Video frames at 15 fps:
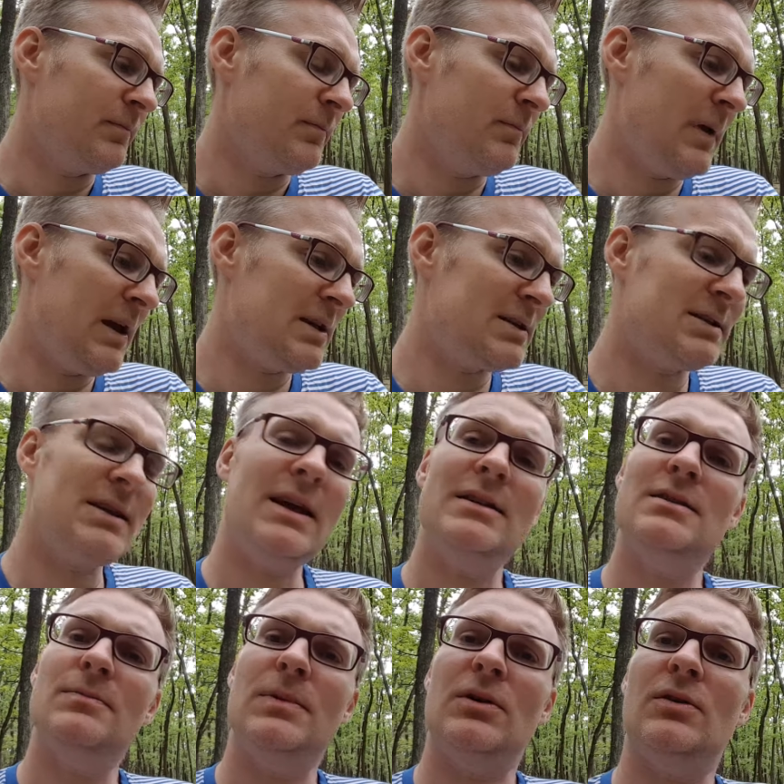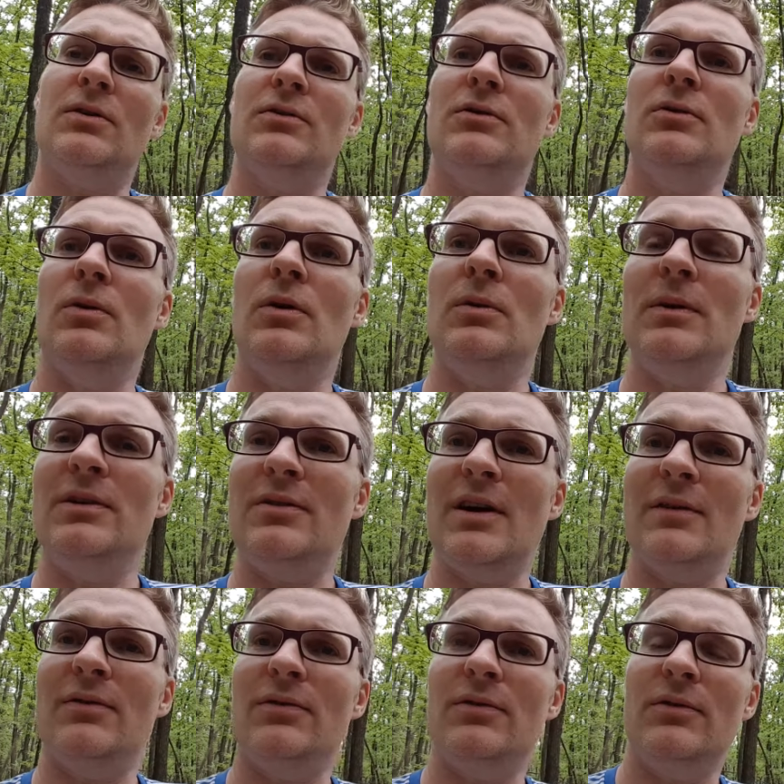make sense, because you always
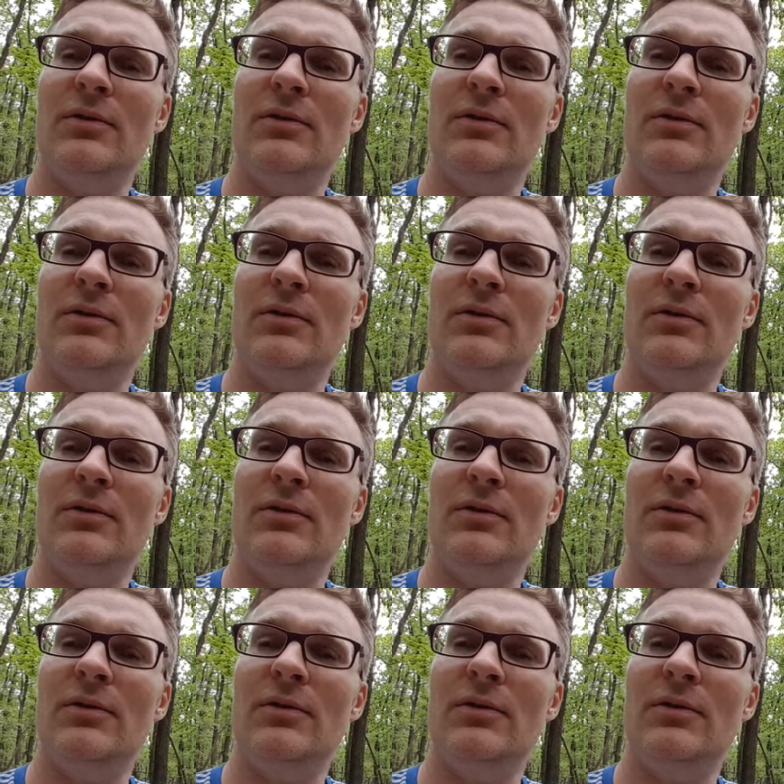have,